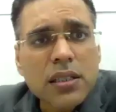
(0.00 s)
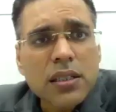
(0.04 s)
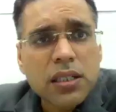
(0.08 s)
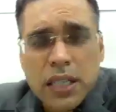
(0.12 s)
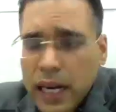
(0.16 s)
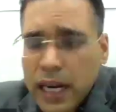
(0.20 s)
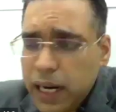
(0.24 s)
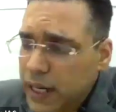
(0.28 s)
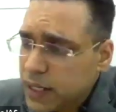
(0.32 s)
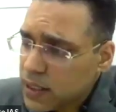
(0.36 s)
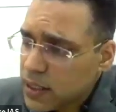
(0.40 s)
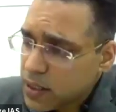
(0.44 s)

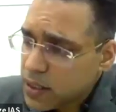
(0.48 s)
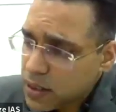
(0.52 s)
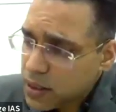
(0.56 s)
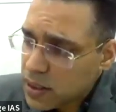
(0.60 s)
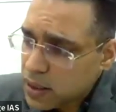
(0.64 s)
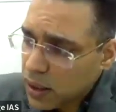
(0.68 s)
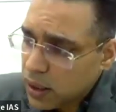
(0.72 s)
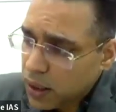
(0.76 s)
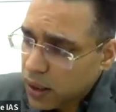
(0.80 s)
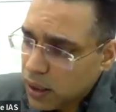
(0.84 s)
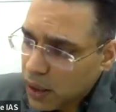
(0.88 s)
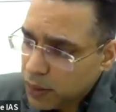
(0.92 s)
Does
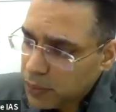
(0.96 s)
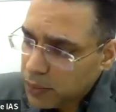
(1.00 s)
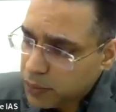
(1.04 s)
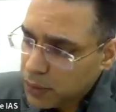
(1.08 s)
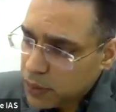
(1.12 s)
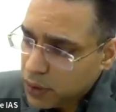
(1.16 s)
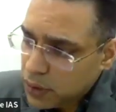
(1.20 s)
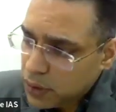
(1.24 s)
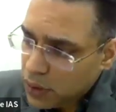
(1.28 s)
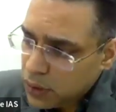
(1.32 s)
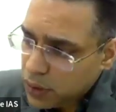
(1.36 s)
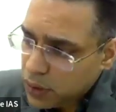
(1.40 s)
states
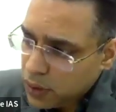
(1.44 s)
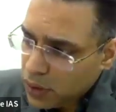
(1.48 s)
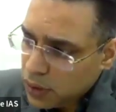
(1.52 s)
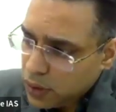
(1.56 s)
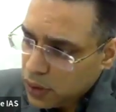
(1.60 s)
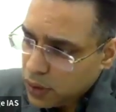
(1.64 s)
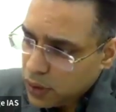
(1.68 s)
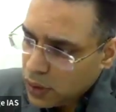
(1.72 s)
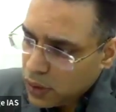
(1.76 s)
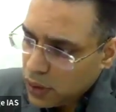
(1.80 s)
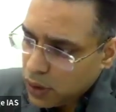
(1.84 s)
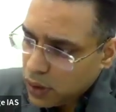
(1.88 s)

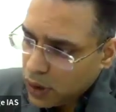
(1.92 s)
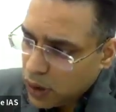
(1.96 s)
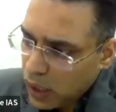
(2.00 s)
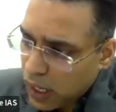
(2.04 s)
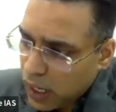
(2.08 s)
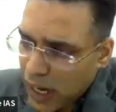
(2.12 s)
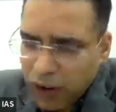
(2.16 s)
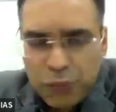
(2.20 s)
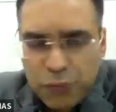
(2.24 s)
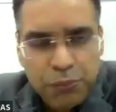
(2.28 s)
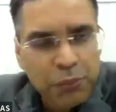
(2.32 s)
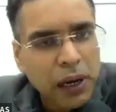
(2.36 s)

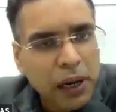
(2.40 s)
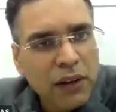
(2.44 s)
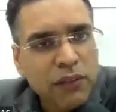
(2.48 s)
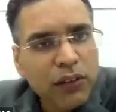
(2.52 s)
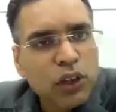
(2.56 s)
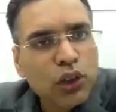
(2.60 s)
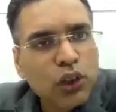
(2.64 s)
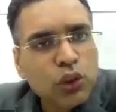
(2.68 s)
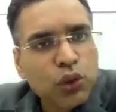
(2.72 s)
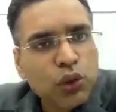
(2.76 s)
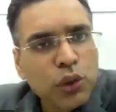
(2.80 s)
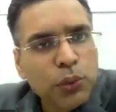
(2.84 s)
have
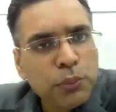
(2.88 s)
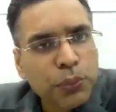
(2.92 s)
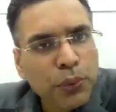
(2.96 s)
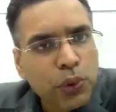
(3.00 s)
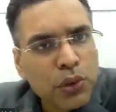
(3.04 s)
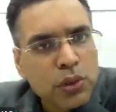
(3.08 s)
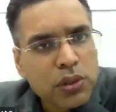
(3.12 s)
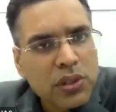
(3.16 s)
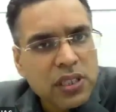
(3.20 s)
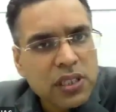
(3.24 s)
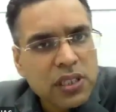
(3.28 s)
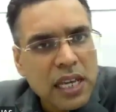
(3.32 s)
power to
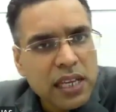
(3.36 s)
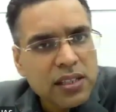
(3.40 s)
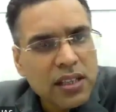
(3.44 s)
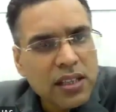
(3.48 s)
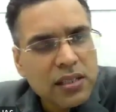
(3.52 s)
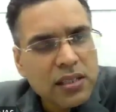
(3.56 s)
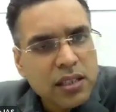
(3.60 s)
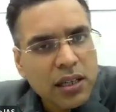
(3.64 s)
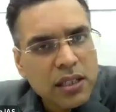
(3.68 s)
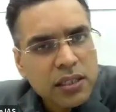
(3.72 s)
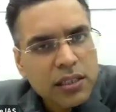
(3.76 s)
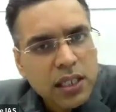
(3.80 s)
impose cess
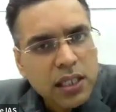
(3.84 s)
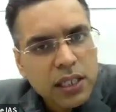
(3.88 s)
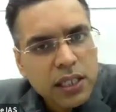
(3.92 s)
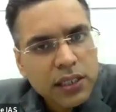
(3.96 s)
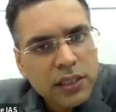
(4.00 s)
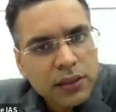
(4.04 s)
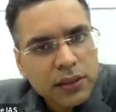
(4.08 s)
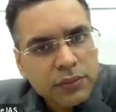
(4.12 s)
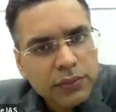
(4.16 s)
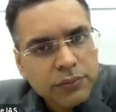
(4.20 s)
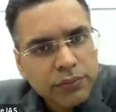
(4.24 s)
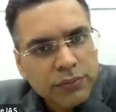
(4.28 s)
and
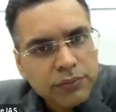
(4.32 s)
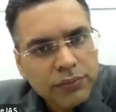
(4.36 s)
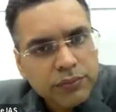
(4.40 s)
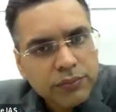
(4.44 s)
surcharge?